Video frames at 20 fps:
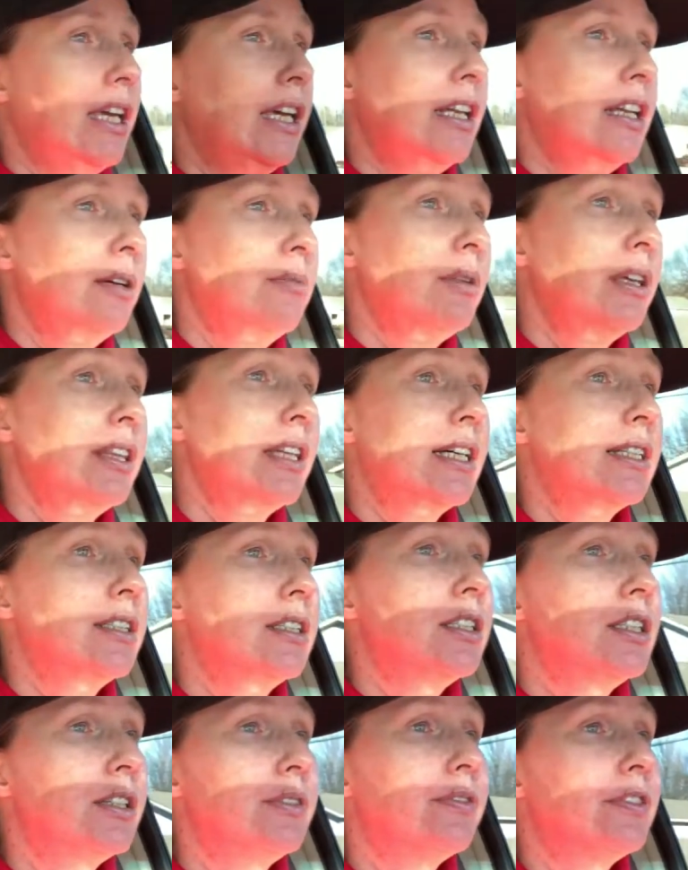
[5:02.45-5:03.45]
And I'm like, that's
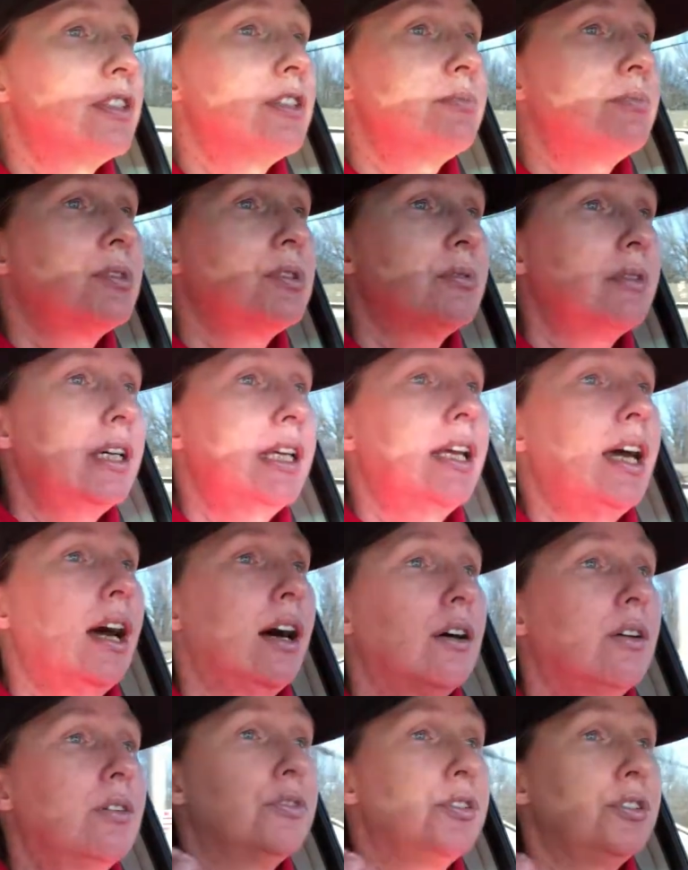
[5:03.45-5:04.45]
the difference between
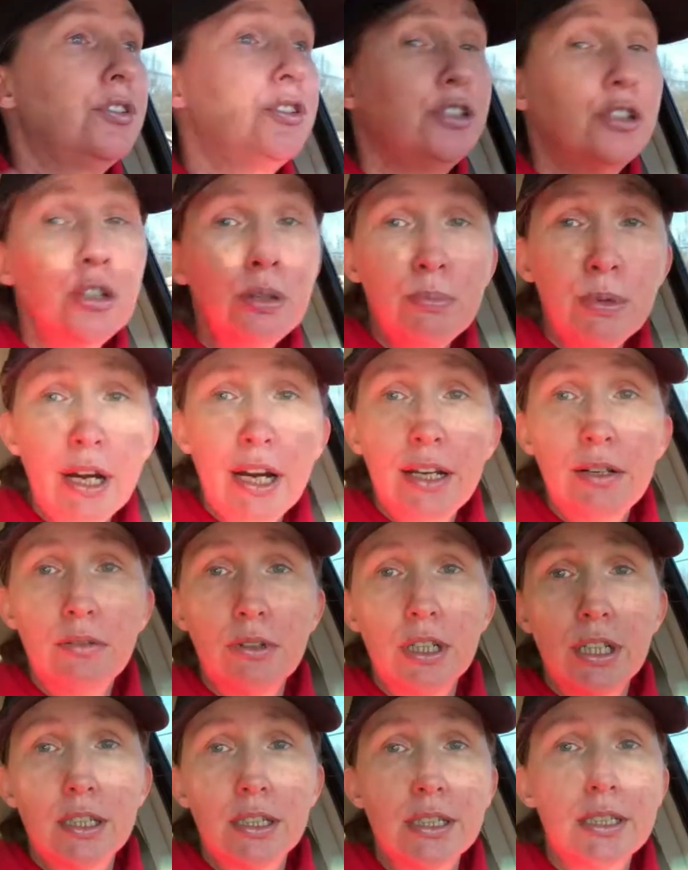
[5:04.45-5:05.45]
how your brain
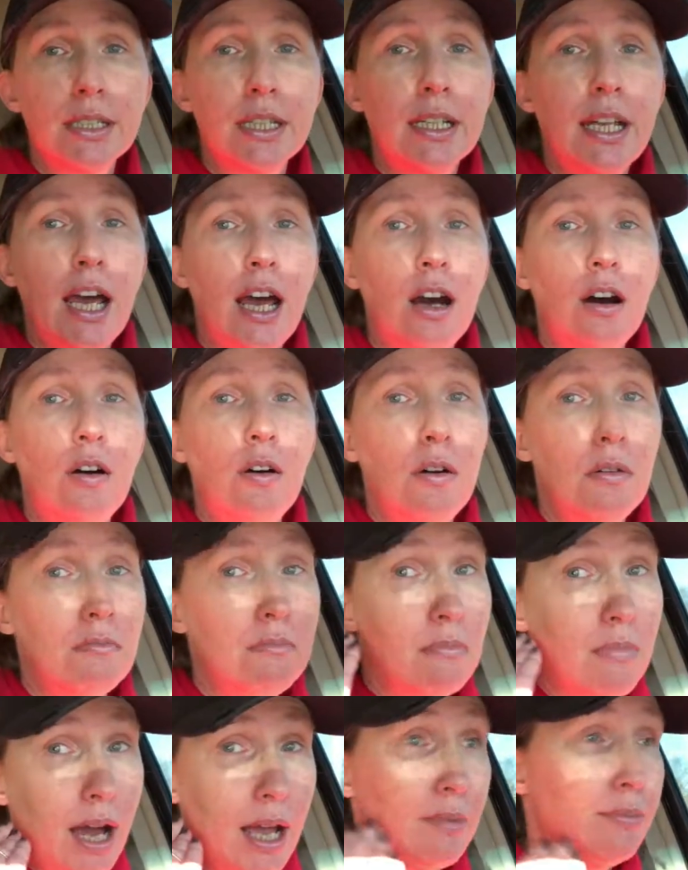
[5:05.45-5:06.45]
works and how
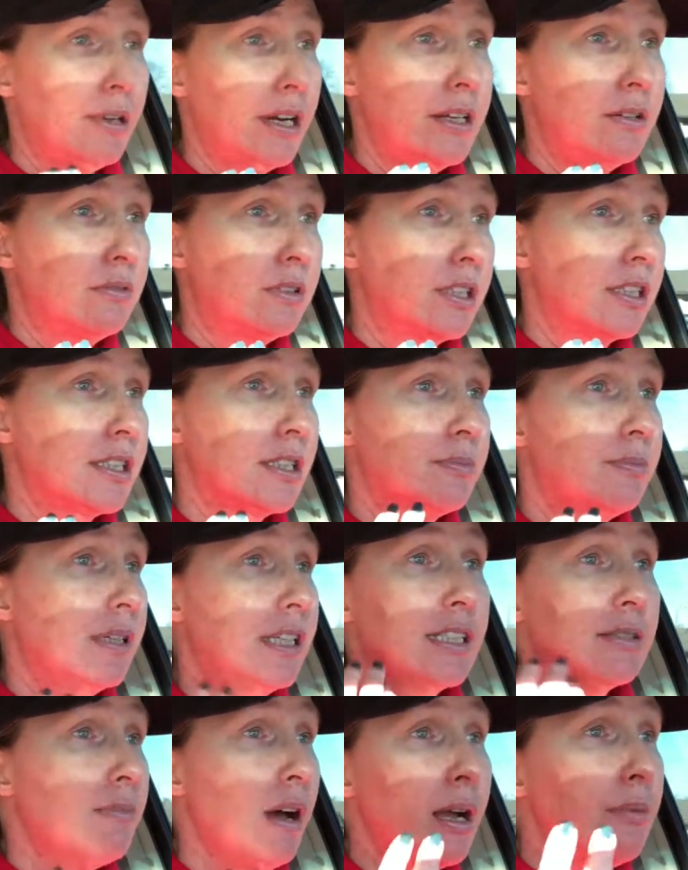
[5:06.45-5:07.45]
my brain works,
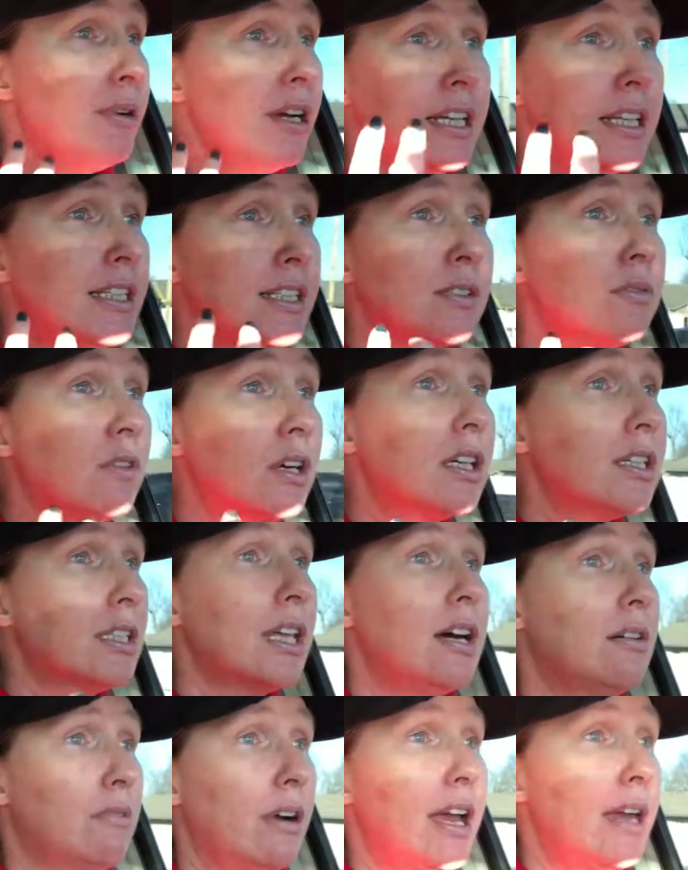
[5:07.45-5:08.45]
because my brain doesn't work
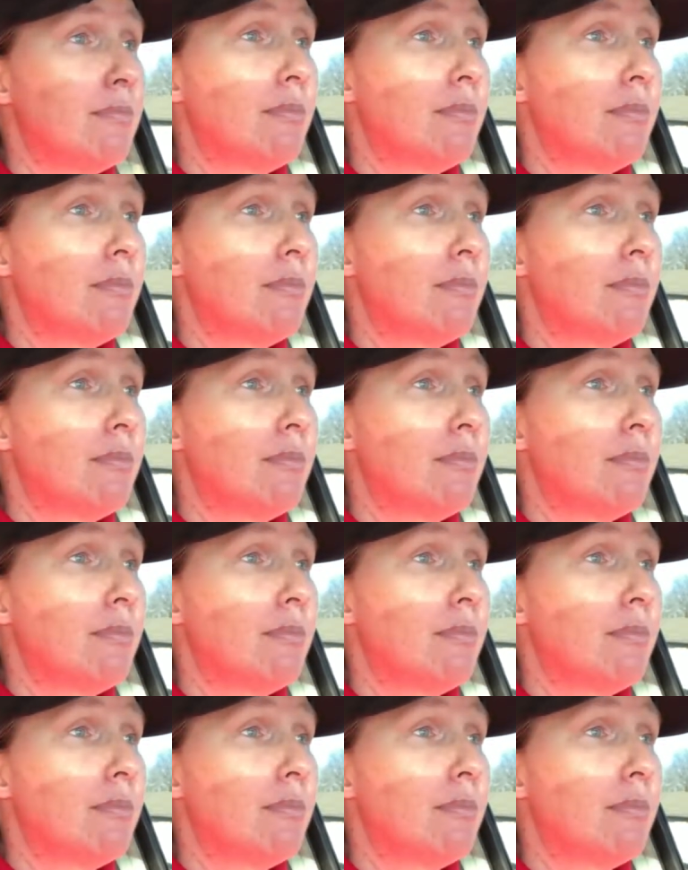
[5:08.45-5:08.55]
that way.